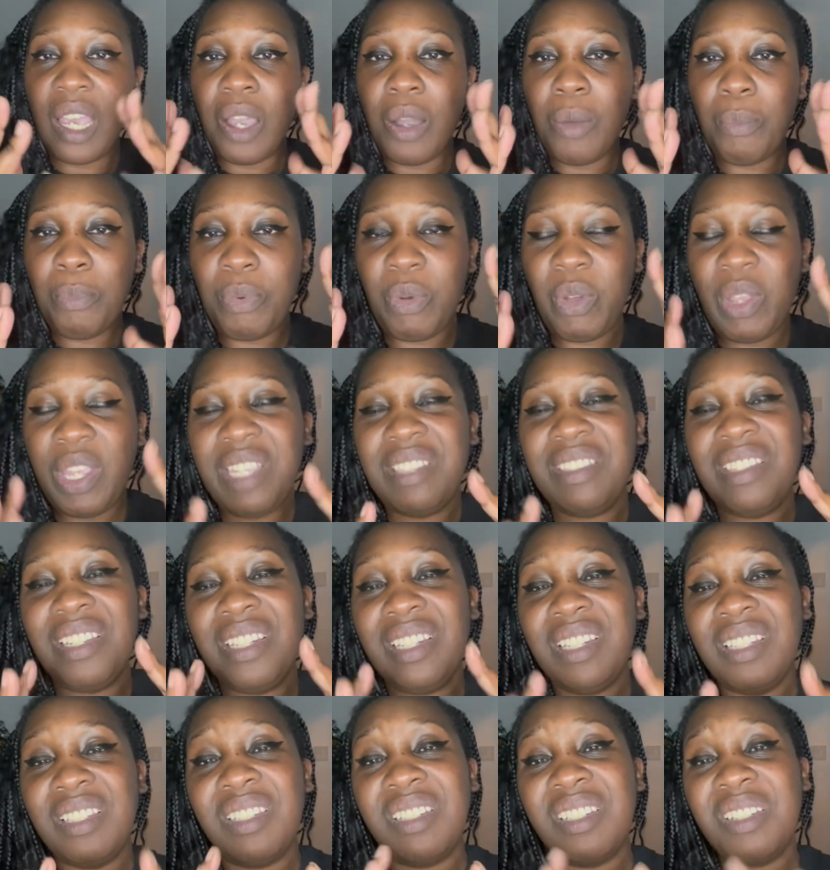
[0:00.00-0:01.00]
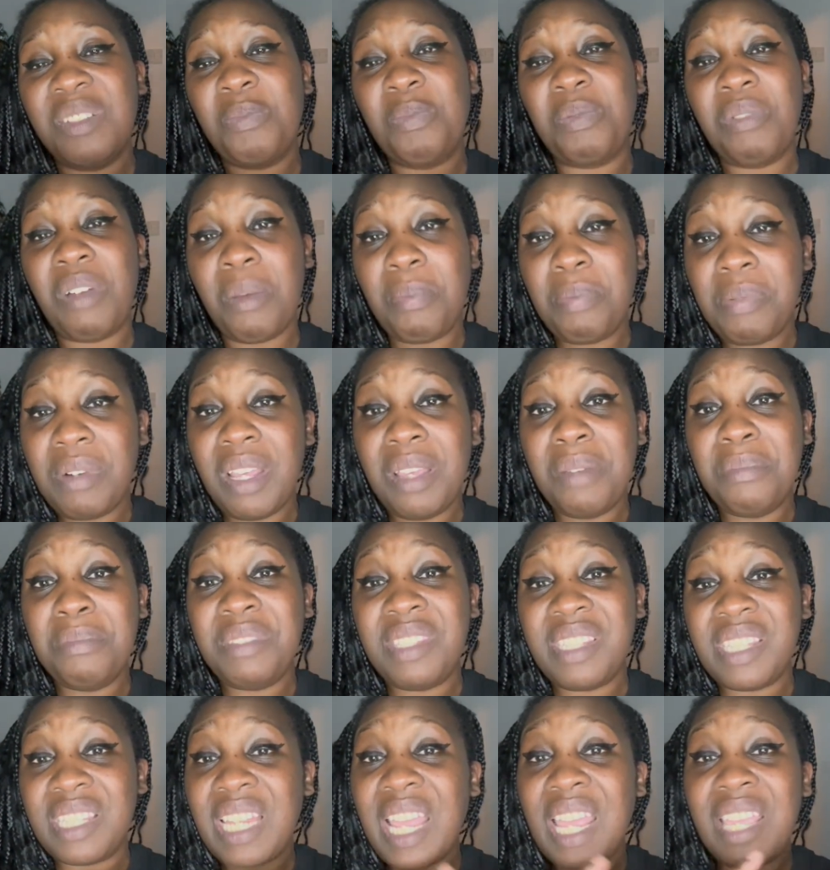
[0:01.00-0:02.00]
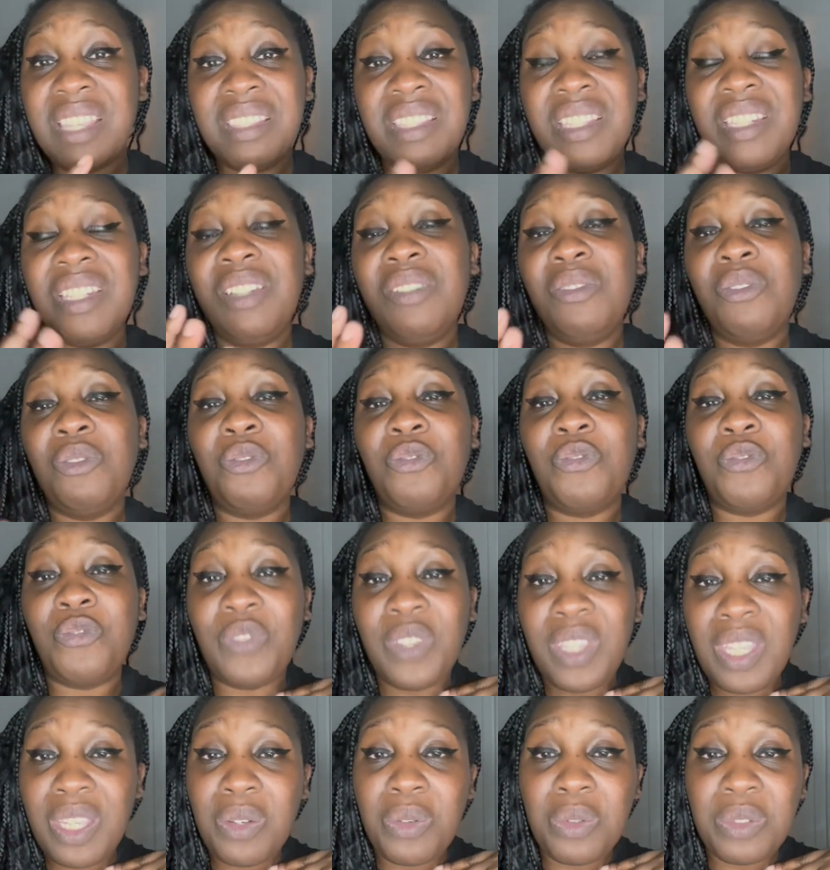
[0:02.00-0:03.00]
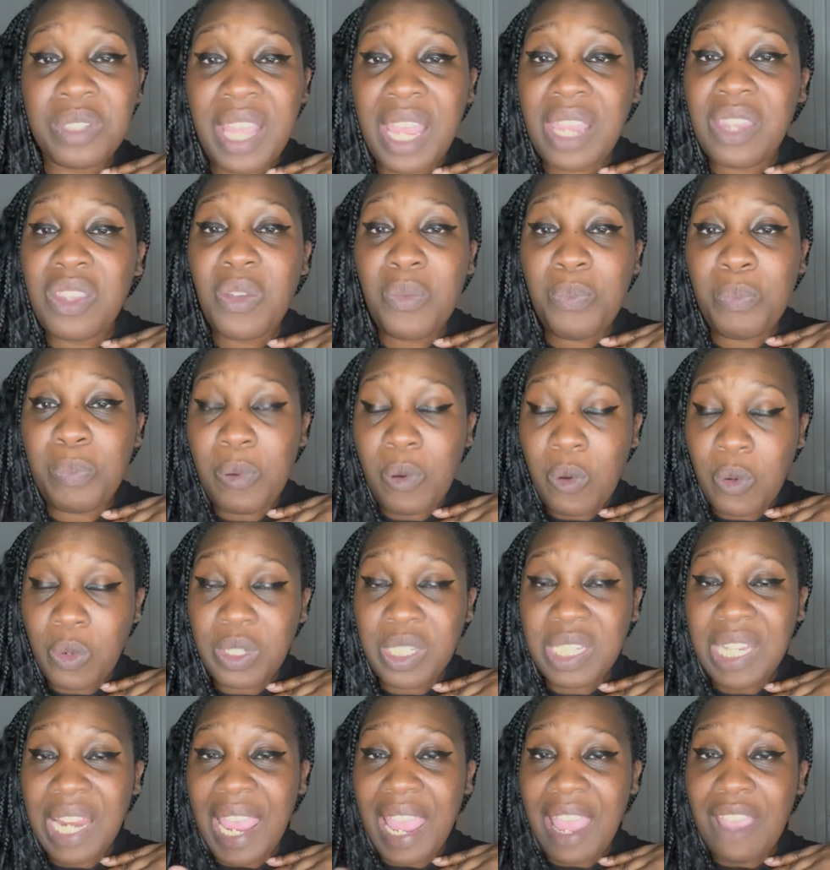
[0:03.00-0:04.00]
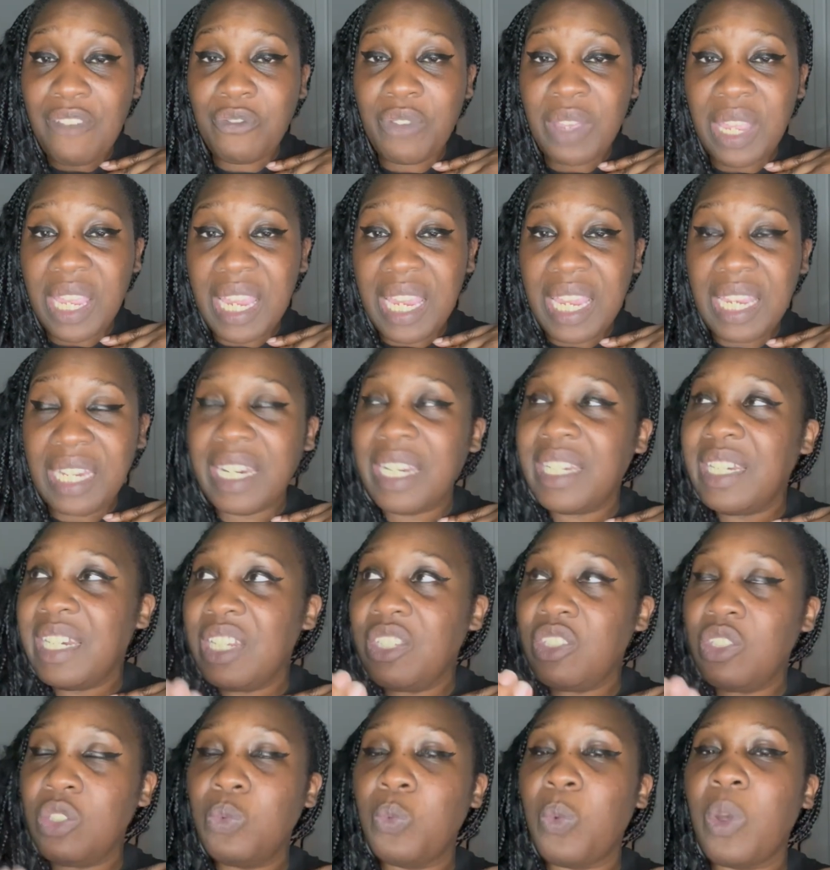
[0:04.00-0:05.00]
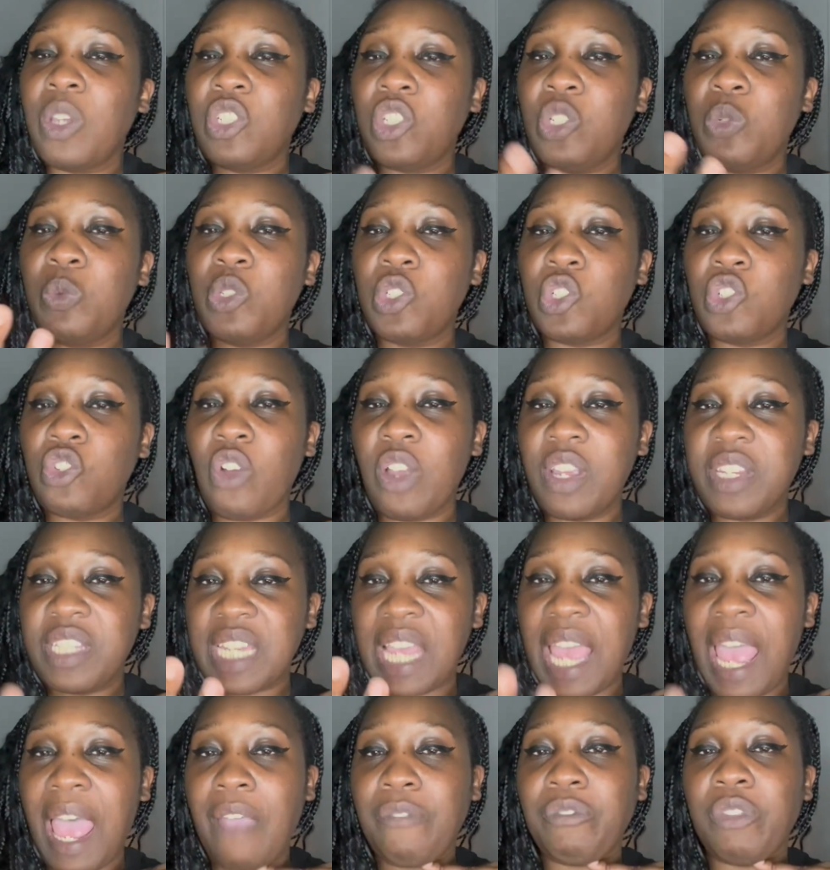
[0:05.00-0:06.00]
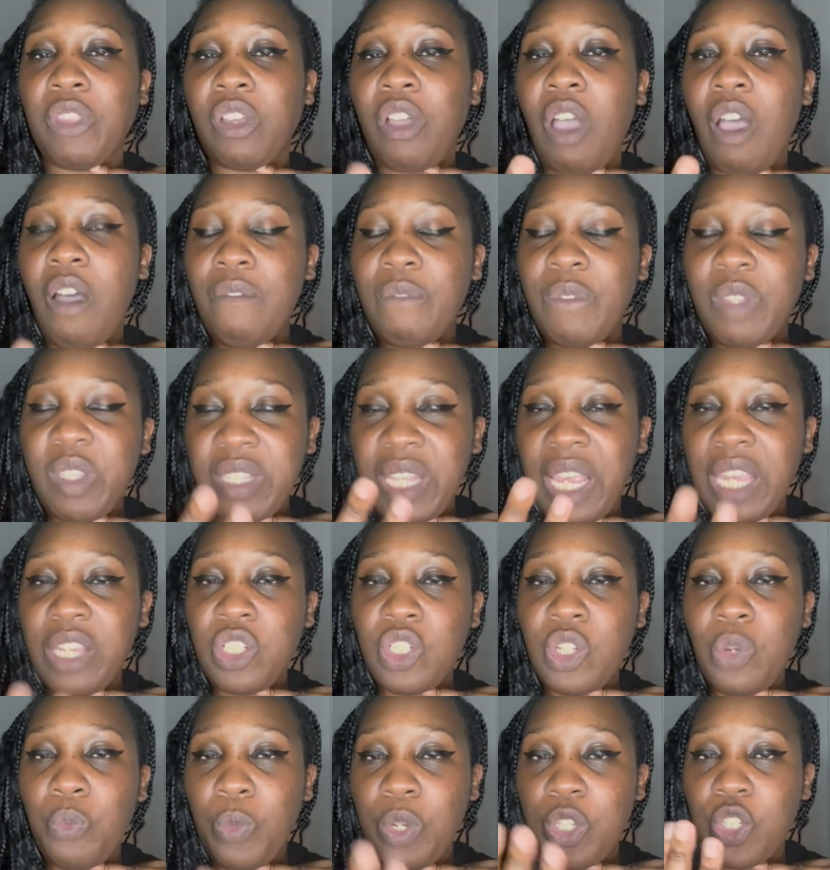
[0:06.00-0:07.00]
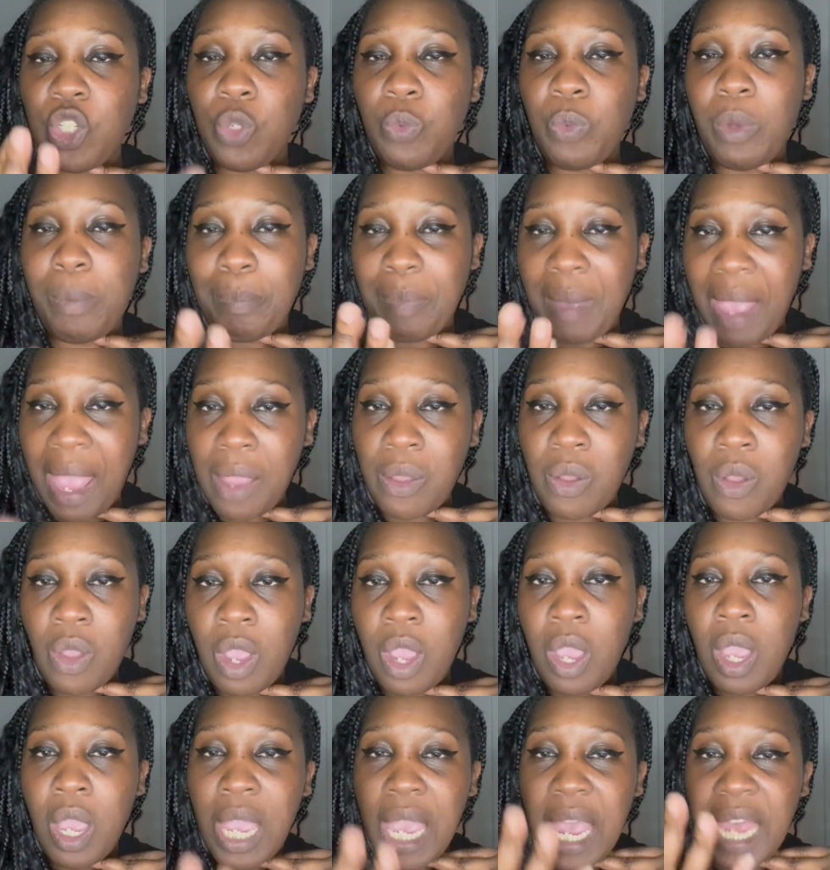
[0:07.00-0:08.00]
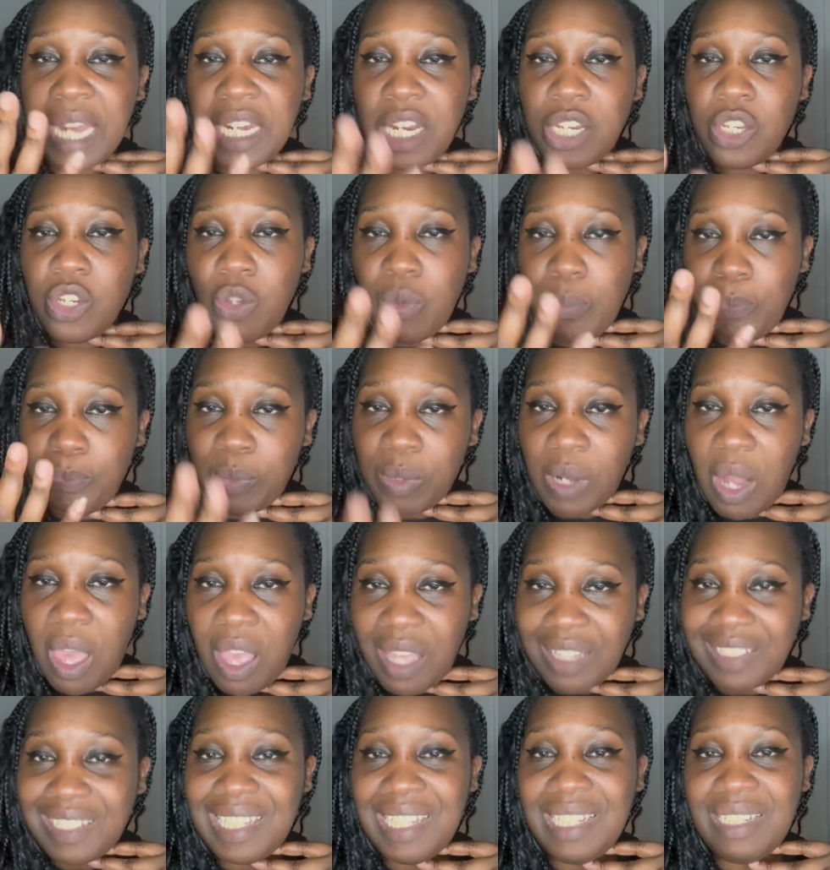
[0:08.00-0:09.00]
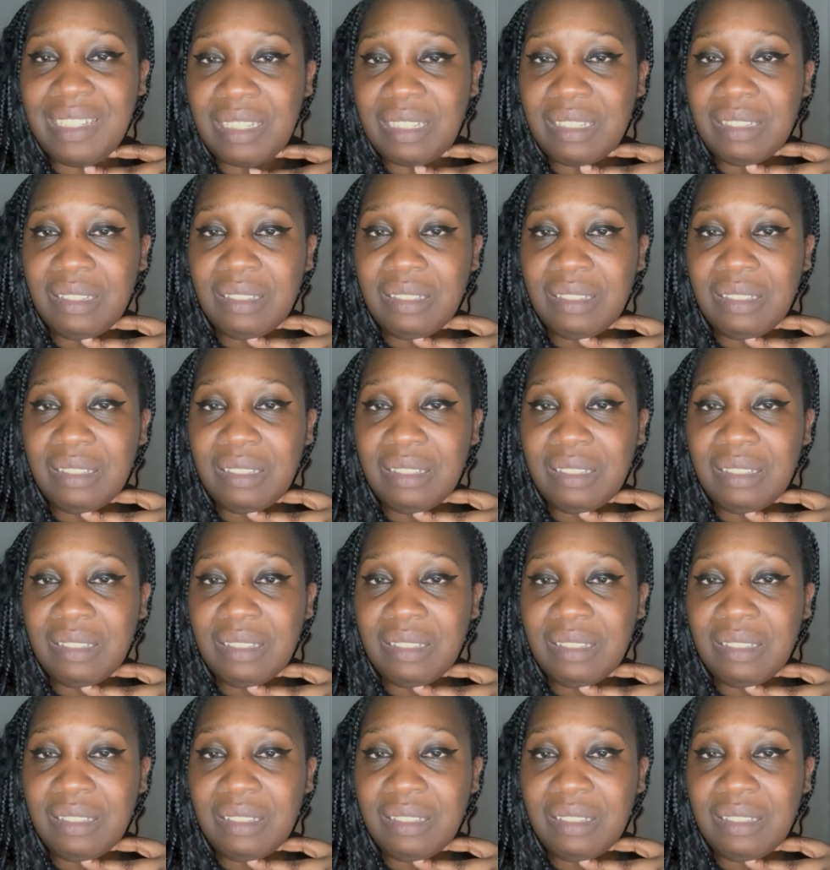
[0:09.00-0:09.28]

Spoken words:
But this is the problem. Stacey didn't feel that you put the effort in, and this is what she was trying to have the conversation with you about. And then you blotted